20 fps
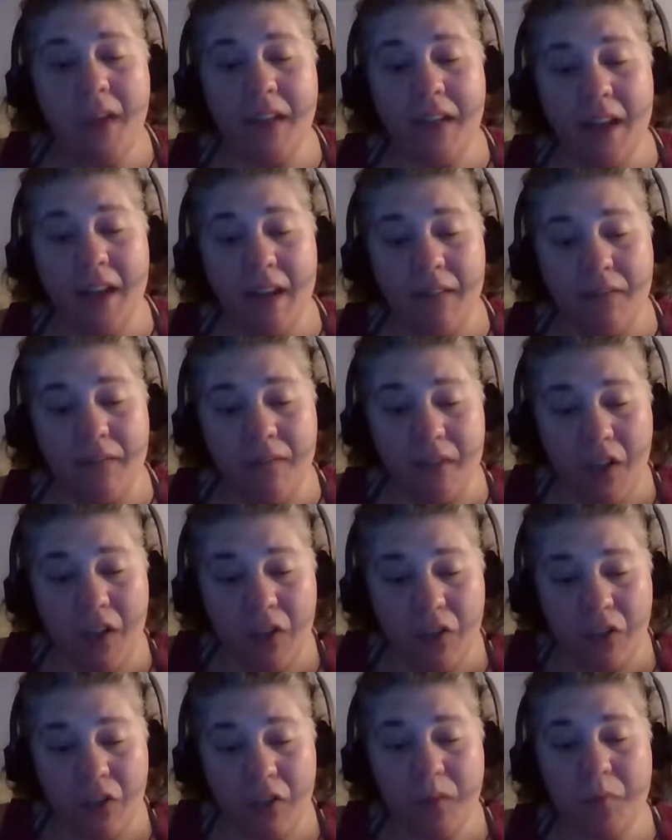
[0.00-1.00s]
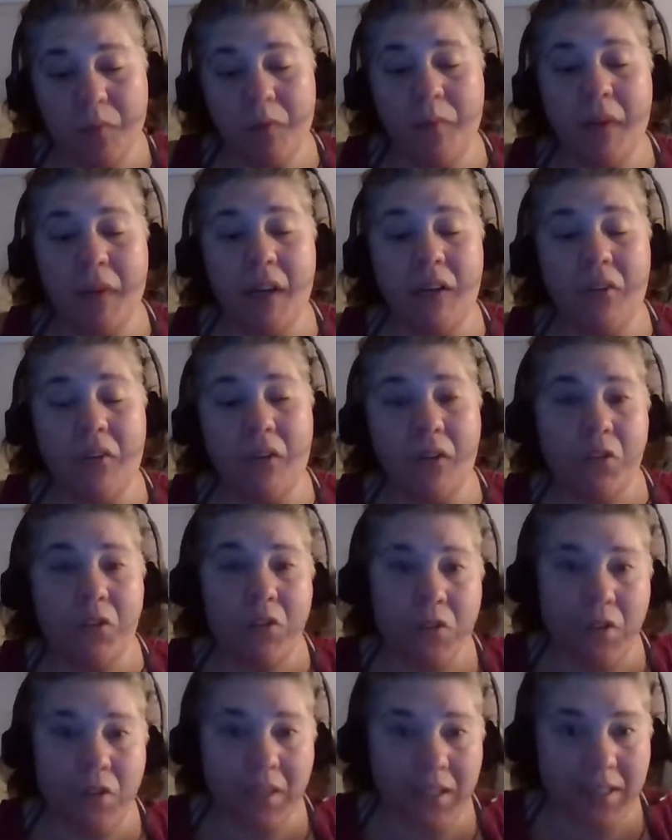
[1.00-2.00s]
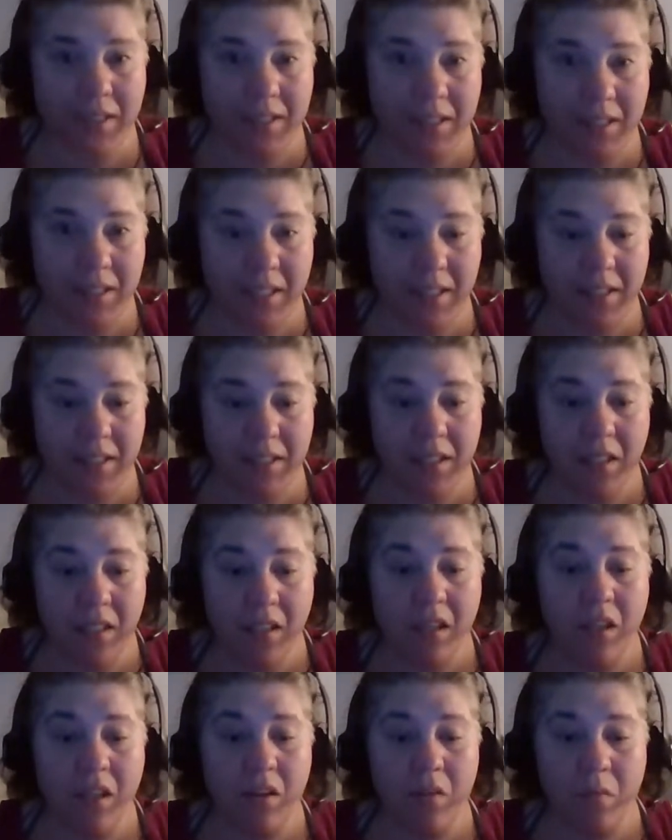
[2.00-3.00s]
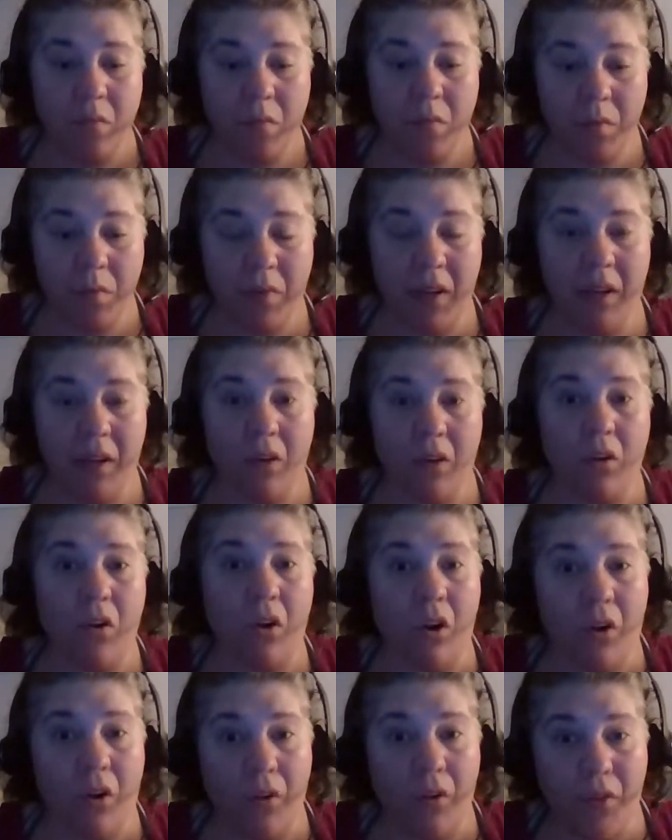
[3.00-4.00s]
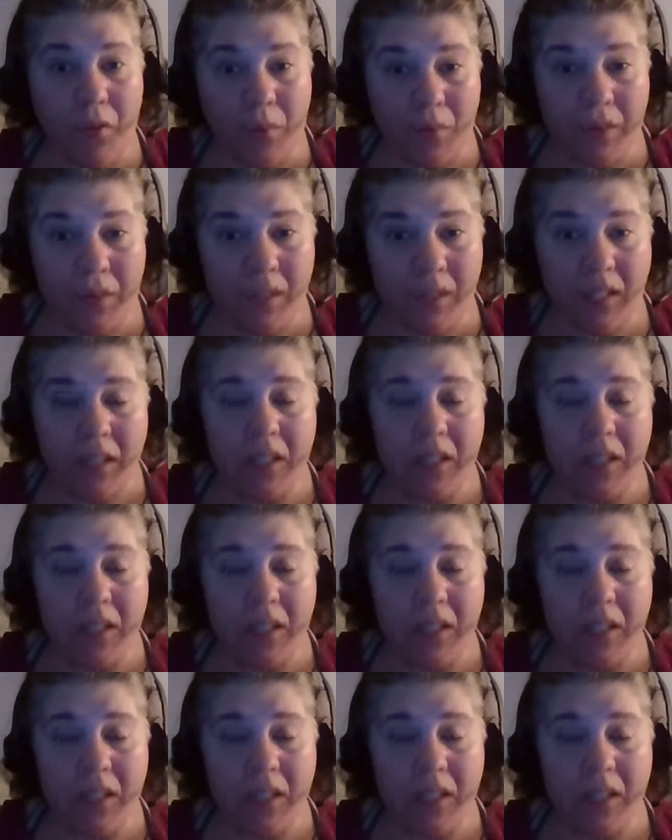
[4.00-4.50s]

a vendor's permit, or a transient permit, or all three.